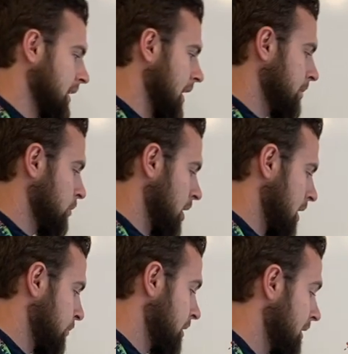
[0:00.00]
time
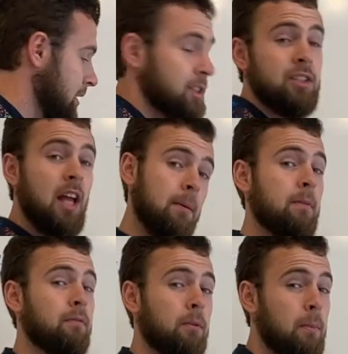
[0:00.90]
graph, we can get the same
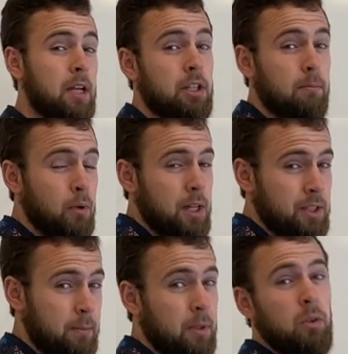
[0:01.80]
information
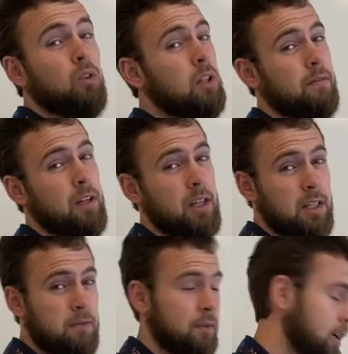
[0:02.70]
present, but it'll look very
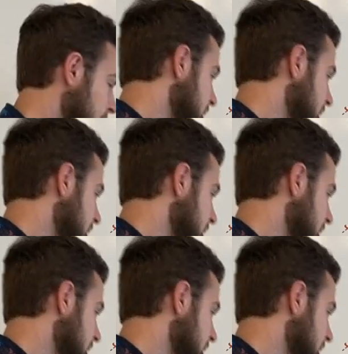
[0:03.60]
different.